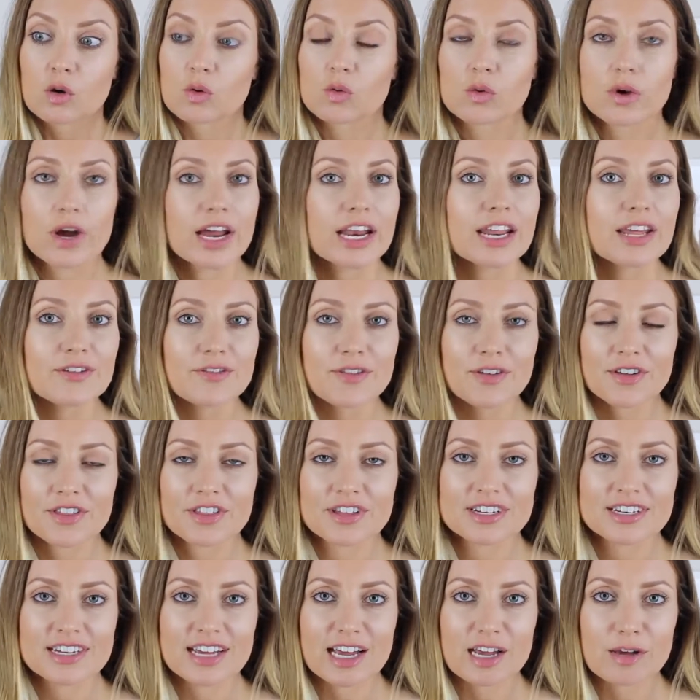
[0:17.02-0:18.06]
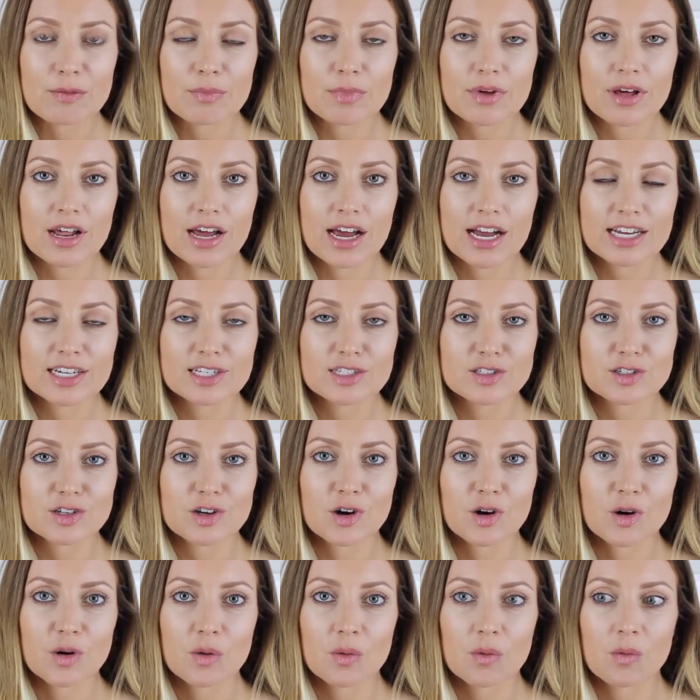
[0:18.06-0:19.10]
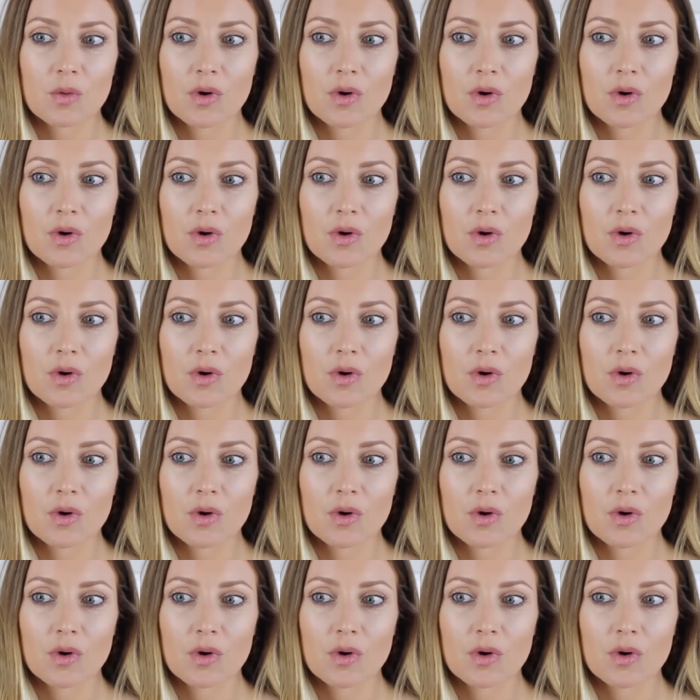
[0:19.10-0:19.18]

ready for the day, but I don't